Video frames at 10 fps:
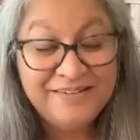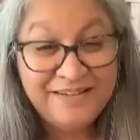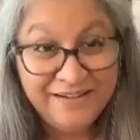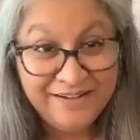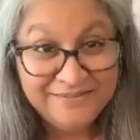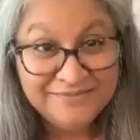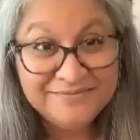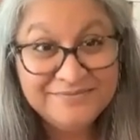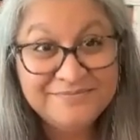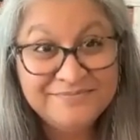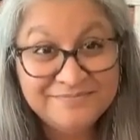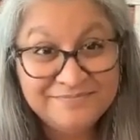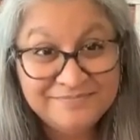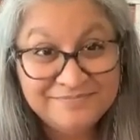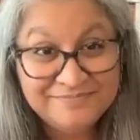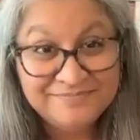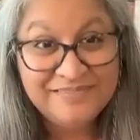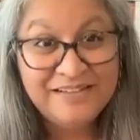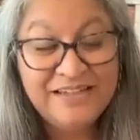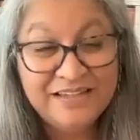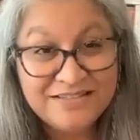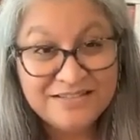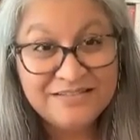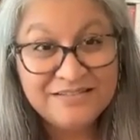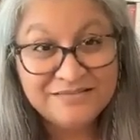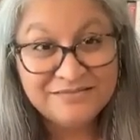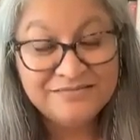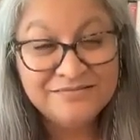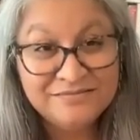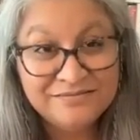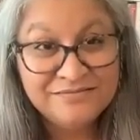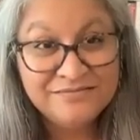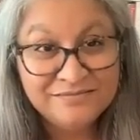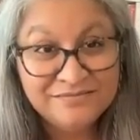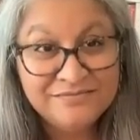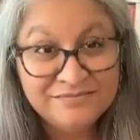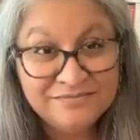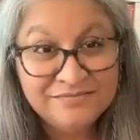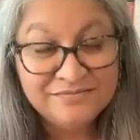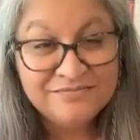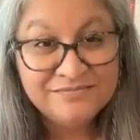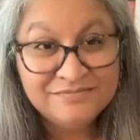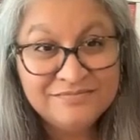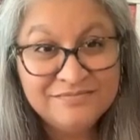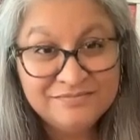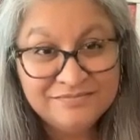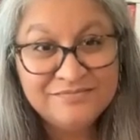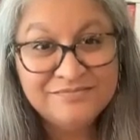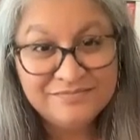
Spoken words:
The person shown says nothing.